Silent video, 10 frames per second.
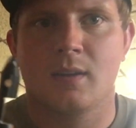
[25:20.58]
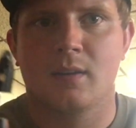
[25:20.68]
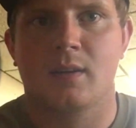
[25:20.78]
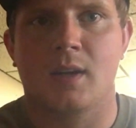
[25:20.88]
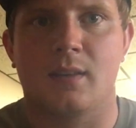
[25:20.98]

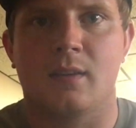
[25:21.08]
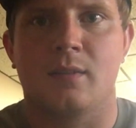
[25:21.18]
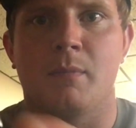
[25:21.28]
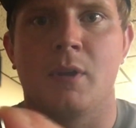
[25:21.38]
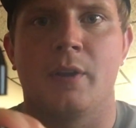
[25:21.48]
It's got this
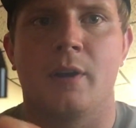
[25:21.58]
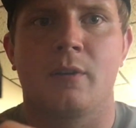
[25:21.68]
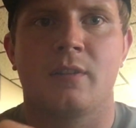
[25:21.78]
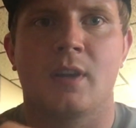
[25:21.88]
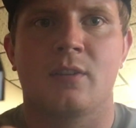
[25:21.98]
milled
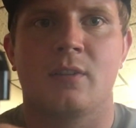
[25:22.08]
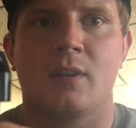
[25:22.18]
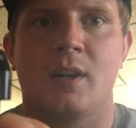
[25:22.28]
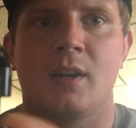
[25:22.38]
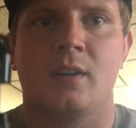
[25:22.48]
out section
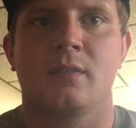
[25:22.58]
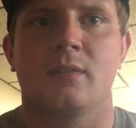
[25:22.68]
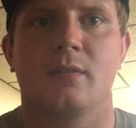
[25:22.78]
right here.